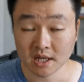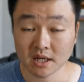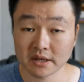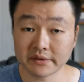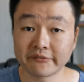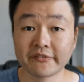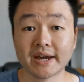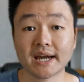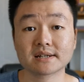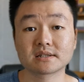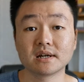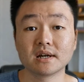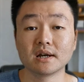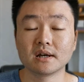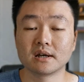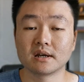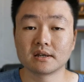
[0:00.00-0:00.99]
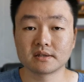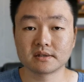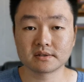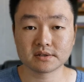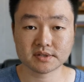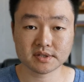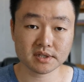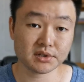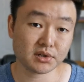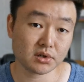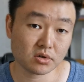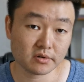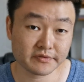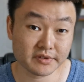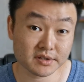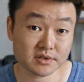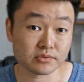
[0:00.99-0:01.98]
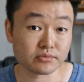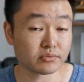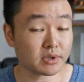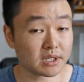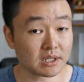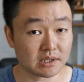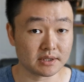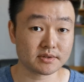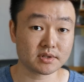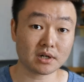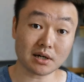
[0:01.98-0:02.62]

In fact, the CEO of this REIT is